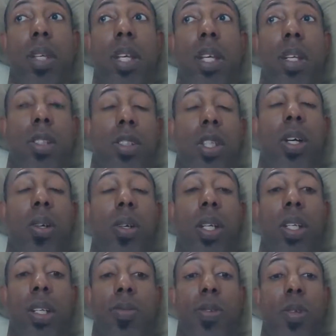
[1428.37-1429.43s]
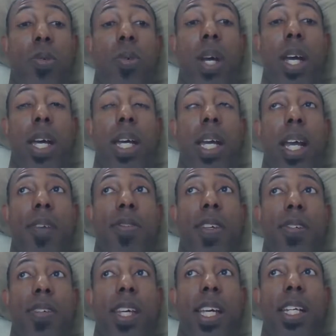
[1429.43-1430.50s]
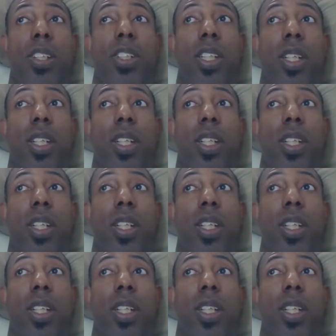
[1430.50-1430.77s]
in a totally different way. FSH